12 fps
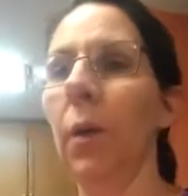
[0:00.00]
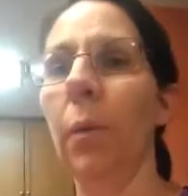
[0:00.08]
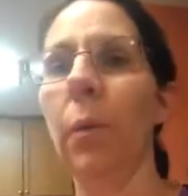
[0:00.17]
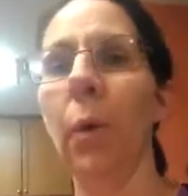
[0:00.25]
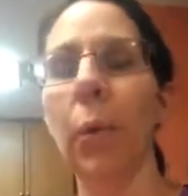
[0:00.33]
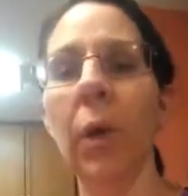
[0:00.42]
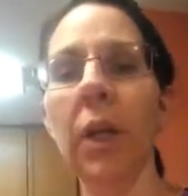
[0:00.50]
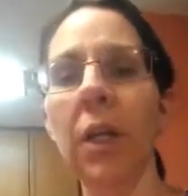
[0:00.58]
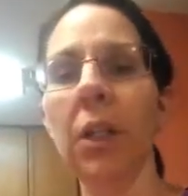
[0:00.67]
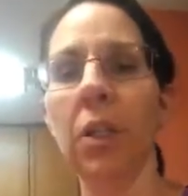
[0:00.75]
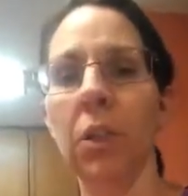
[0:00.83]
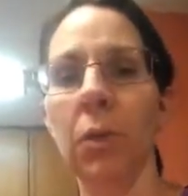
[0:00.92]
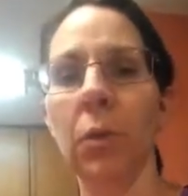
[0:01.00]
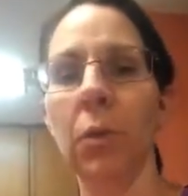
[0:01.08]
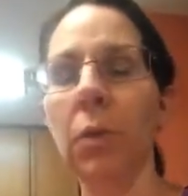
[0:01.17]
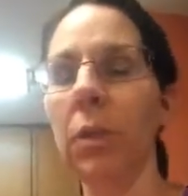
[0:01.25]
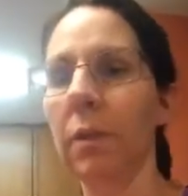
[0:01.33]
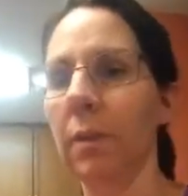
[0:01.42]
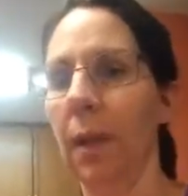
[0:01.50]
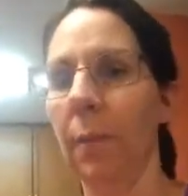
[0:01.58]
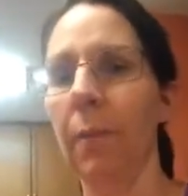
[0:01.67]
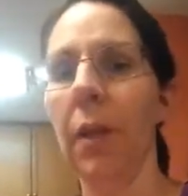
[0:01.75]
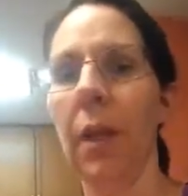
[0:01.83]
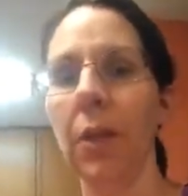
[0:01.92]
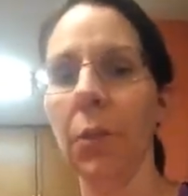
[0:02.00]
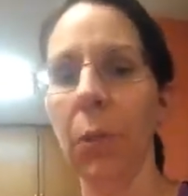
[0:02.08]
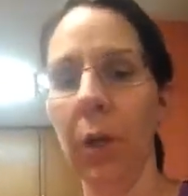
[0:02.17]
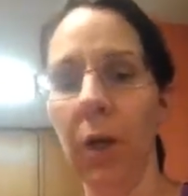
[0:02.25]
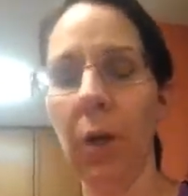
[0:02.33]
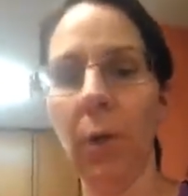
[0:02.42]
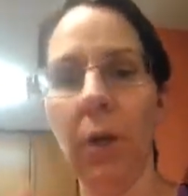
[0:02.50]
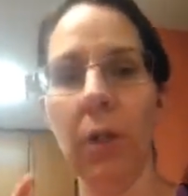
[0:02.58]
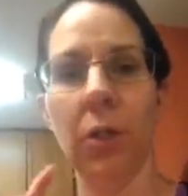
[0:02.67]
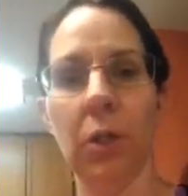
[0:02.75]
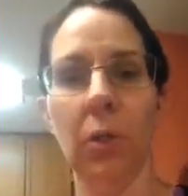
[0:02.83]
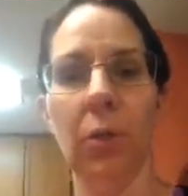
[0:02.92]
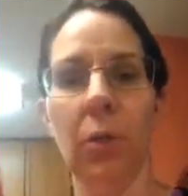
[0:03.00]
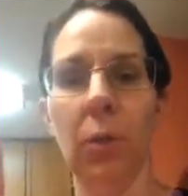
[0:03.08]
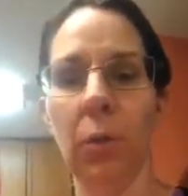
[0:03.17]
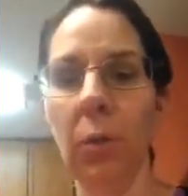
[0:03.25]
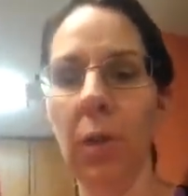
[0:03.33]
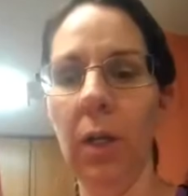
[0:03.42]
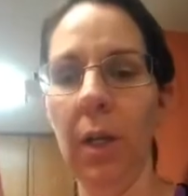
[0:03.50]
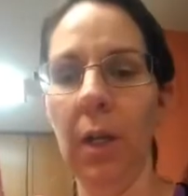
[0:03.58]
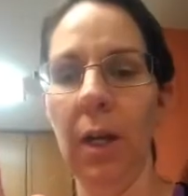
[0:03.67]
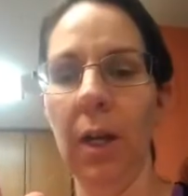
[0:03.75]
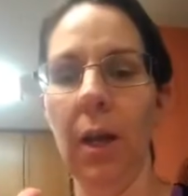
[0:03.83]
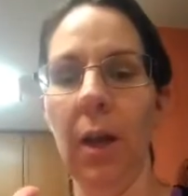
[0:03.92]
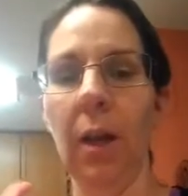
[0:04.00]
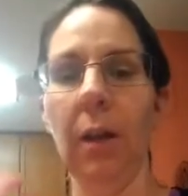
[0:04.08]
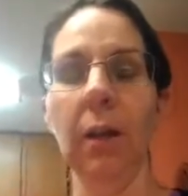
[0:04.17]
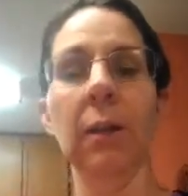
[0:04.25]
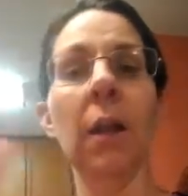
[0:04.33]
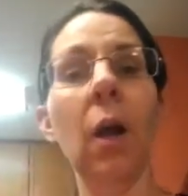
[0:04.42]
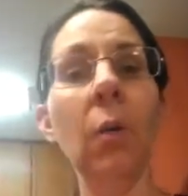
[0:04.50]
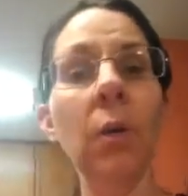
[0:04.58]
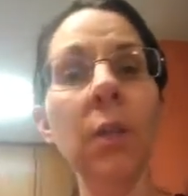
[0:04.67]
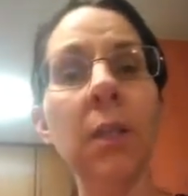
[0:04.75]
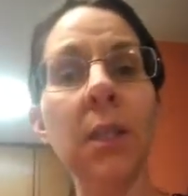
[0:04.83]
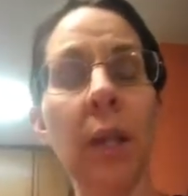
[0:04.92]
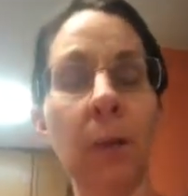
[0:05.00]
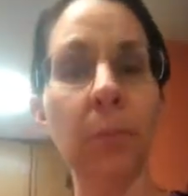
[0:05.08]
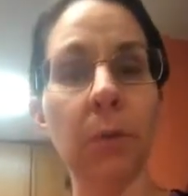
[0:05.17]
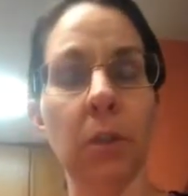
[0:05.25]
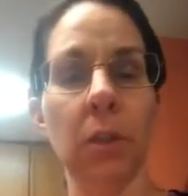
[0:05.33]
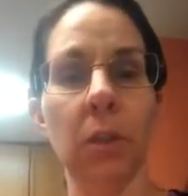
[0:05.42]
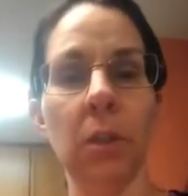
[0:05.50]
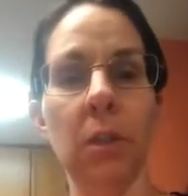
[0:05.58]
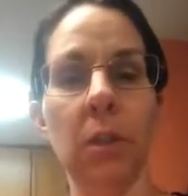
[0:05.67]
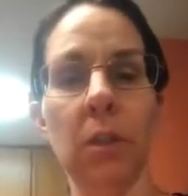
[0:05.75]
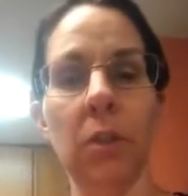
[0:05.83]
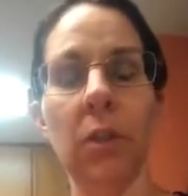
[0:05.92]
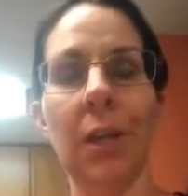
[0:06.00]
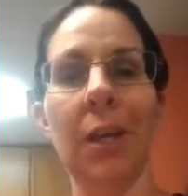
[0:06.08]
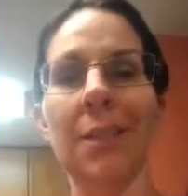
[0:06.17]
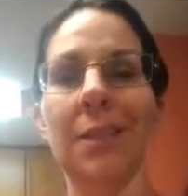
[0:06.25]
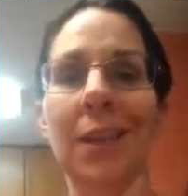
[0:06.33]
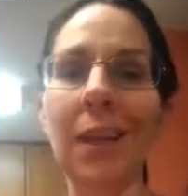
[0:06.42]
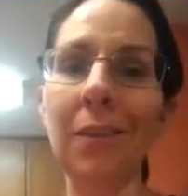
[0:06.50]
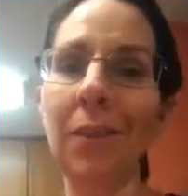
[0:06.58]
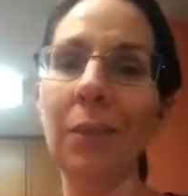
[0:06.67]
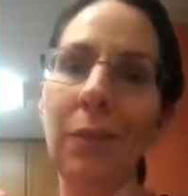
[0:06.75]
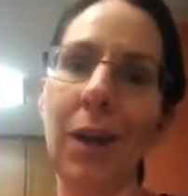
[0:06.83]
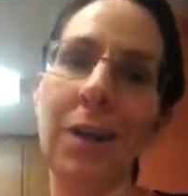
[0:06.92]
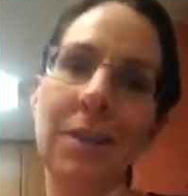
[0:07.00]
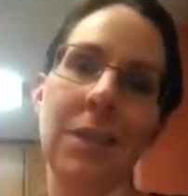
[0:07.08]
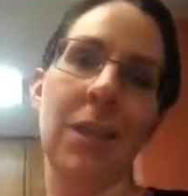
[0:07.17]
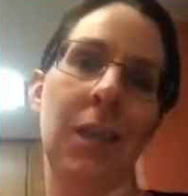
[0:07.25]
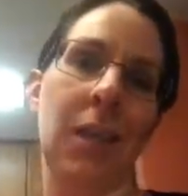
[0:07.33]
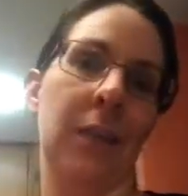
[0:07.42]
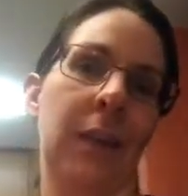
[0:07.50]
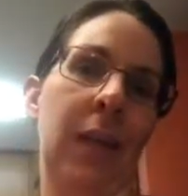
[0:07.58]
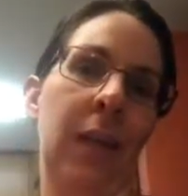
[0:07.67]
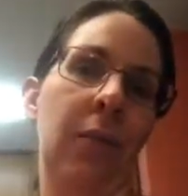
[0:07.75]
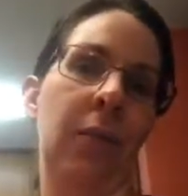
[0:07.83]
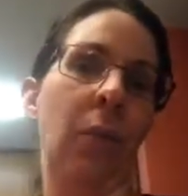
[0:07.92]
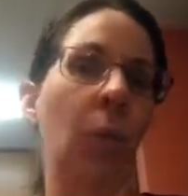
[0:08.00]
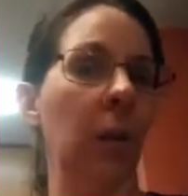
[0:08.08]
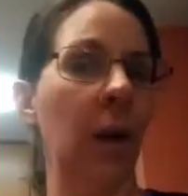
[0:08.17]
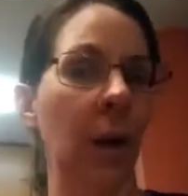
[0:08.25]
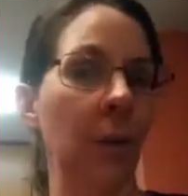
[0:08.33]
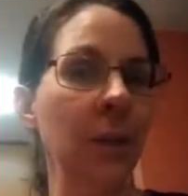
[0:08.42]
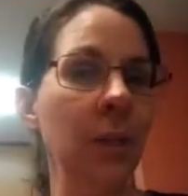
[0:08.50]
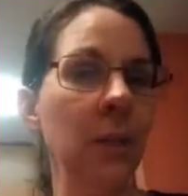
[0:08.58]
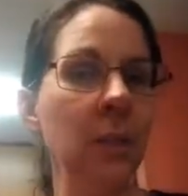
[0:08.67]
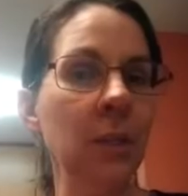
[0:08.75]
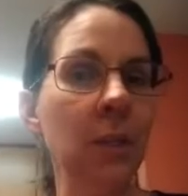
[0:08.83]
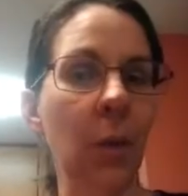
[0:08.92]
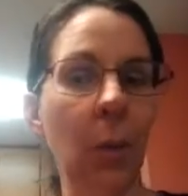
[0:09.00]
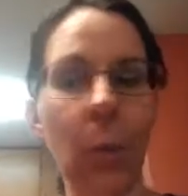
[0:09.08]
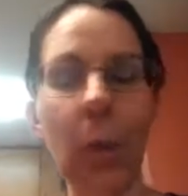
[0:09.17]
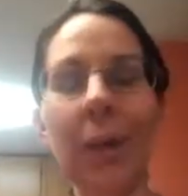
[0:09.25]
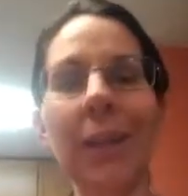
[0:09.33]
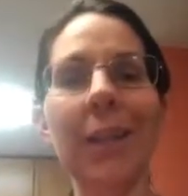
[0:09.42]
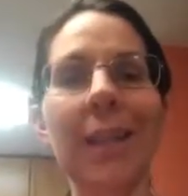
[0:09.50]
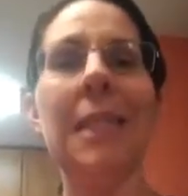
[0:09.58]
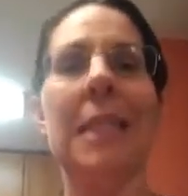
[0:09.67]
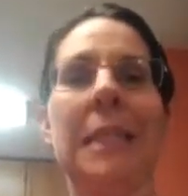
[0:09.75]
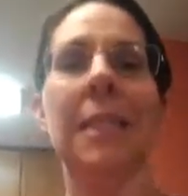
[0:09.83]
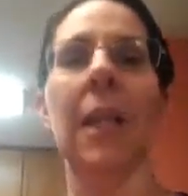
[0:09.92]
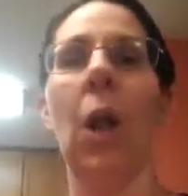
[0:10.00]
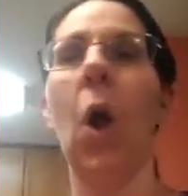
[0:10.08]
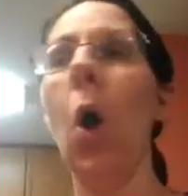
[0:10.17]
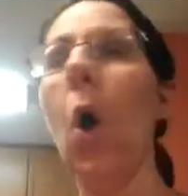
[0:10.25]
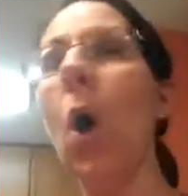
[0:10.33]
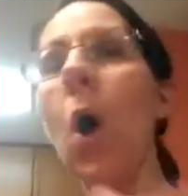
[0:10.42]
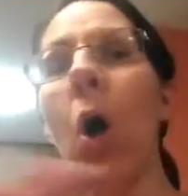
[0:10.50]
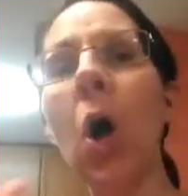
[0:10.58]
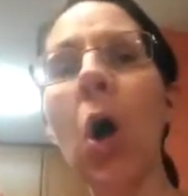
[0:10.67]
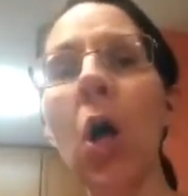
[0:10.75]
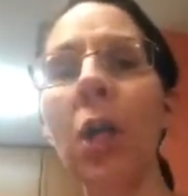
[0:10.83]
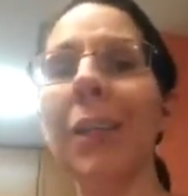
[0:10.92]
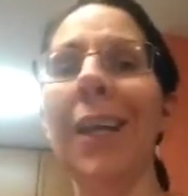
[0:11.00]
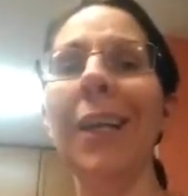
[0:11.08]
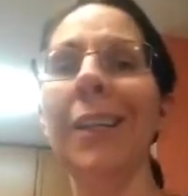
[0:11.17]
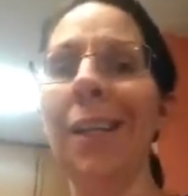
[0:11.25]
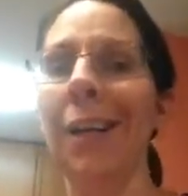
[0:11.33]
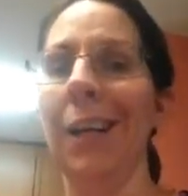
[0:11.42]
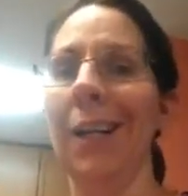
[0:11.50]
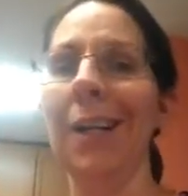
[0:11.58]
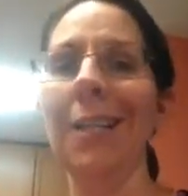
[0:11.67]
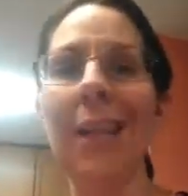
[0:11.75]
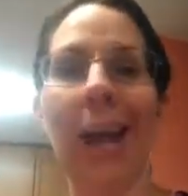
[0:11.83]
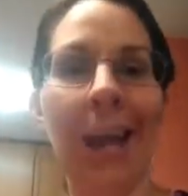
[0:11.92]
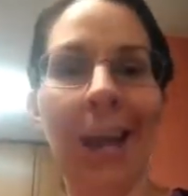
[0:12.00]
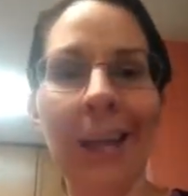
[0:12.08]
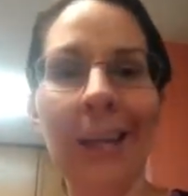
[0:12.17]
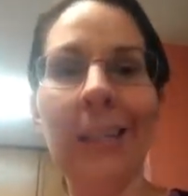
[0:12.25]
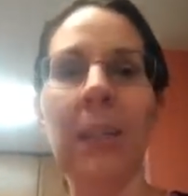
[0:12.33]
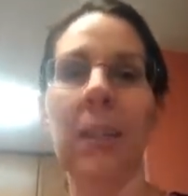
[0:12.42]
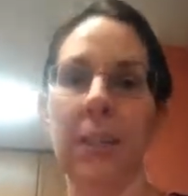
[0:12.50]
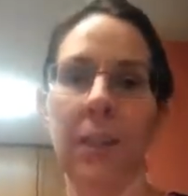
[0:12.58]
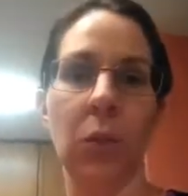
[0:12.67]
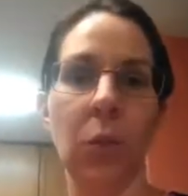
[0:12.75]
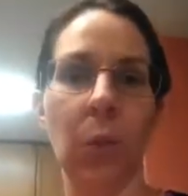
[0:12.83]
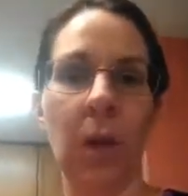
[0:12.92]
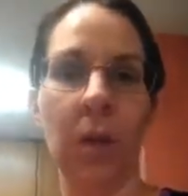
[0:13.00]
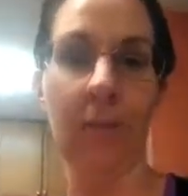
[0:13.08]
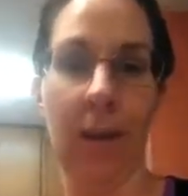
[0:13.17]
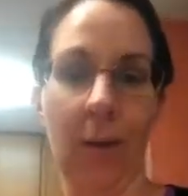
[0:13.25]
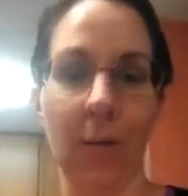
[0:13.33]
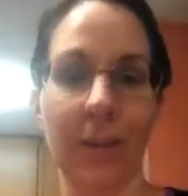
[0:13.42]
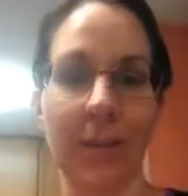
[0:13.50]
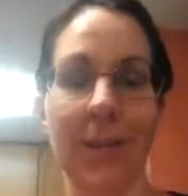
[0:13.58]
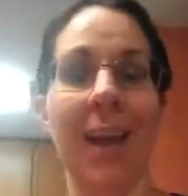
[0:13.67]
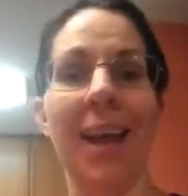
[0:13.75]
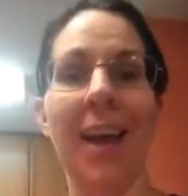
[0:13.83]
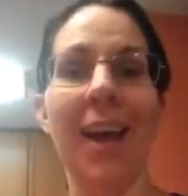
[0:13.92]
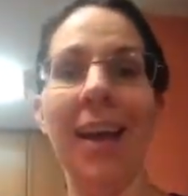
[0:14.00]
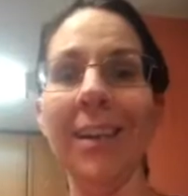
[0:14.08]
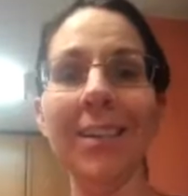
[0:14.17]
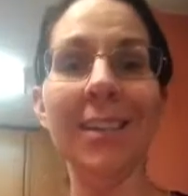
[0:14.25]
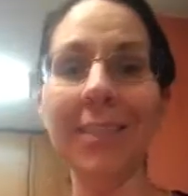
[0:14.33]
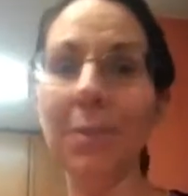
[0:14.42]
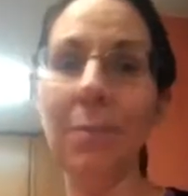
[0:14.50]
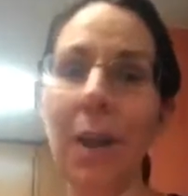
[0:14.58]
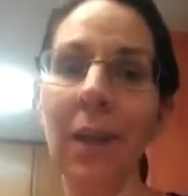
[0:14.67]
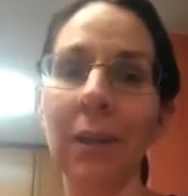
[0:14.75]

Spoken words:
What we're going to do is we're going to lower the temperature so that instead of it rising in like 4 hours, we're going to let this sit all night long, 10 to 12 hours. And it doesn't matter.